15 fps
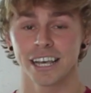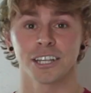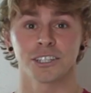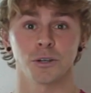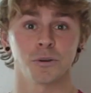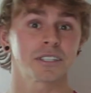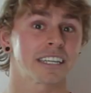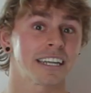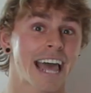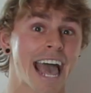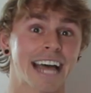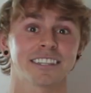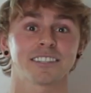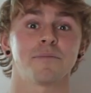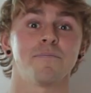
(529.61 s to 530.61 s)
So it's going to
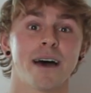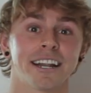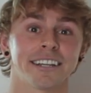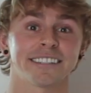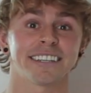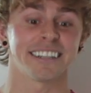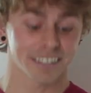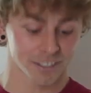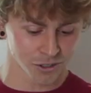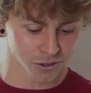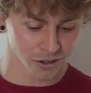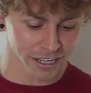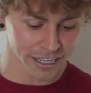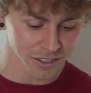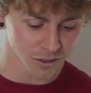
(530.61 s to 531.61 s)
add some medicine in this
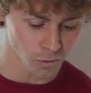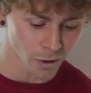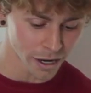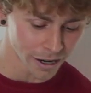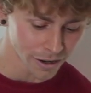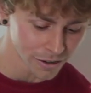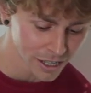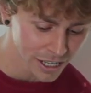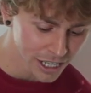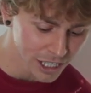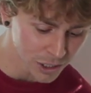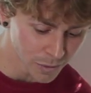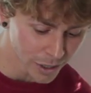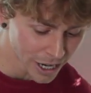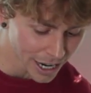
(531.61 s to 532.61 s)
drink as well.
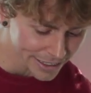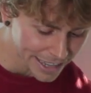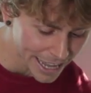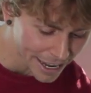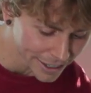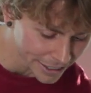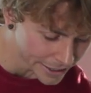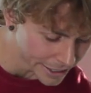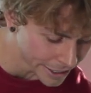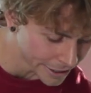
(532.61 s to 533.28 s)
So we got that in